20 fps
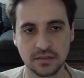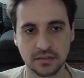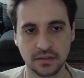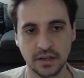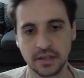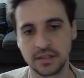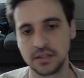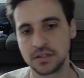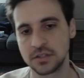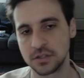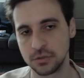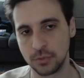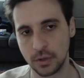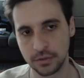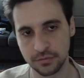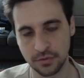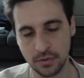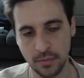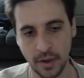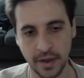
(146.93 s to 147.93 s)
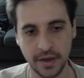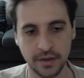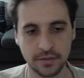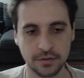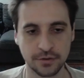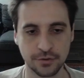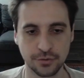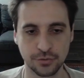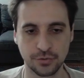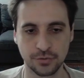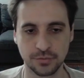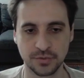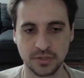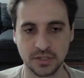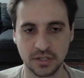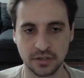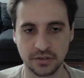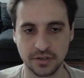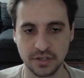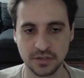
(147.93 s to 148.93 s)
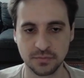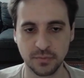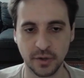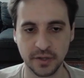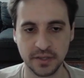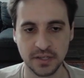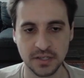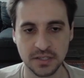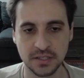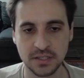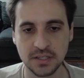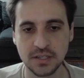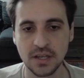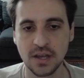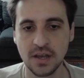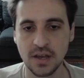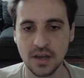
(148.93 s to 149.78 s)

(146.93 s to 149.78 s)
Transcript: And it's the one from my other YouTube series, but it's